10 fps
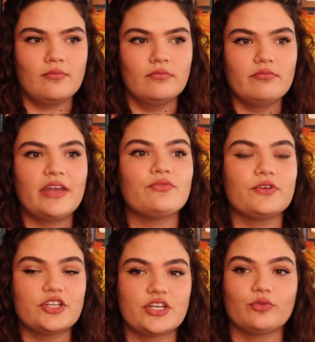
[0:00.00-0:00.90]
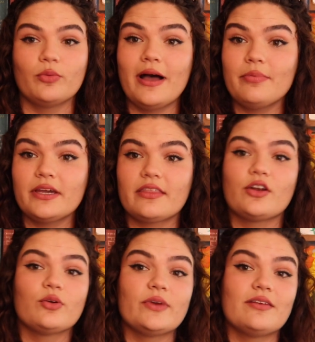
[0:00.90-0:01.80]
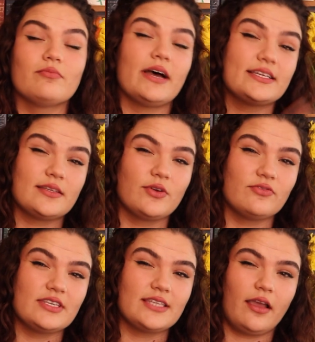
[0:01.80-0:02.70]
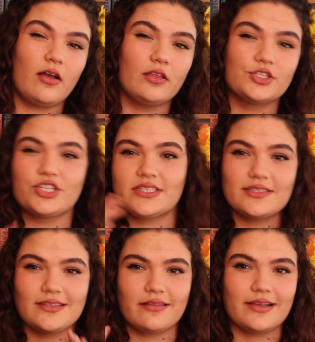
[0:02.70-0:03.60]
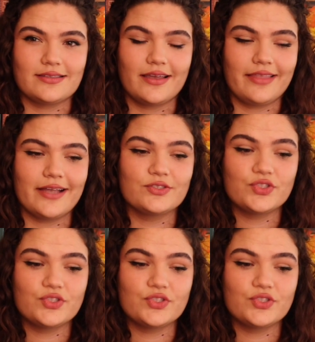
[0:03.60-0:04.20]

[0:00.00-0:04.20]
meant for the general public that are written by some of these psychologists and things like that.